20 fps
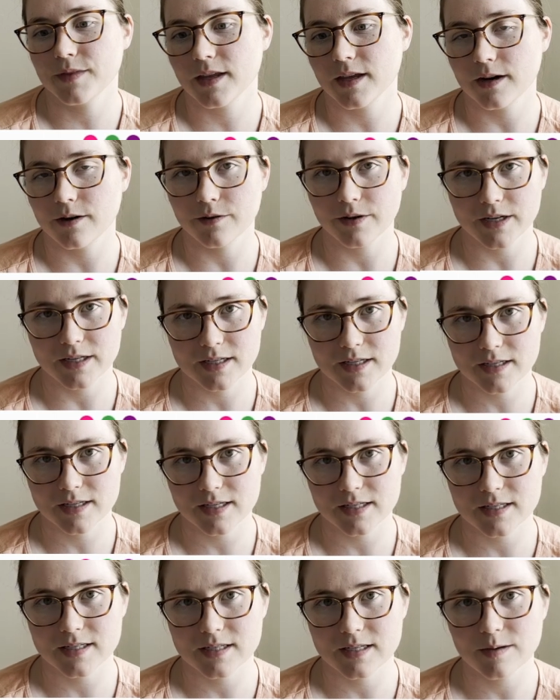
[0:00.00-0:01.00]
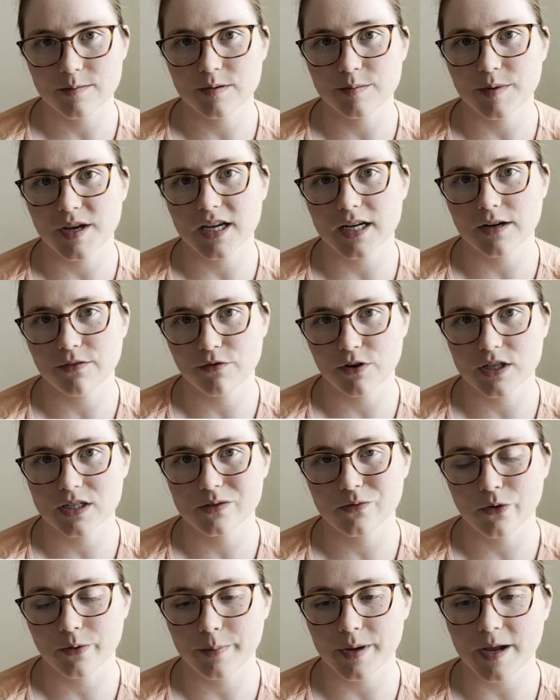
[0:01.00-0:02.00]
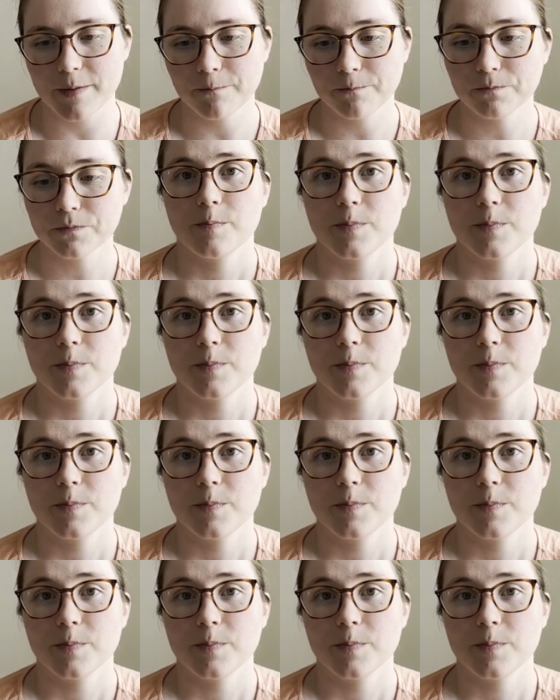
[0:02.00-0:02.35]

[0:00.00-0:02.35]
you know, it doesn't seem to make a difference for me.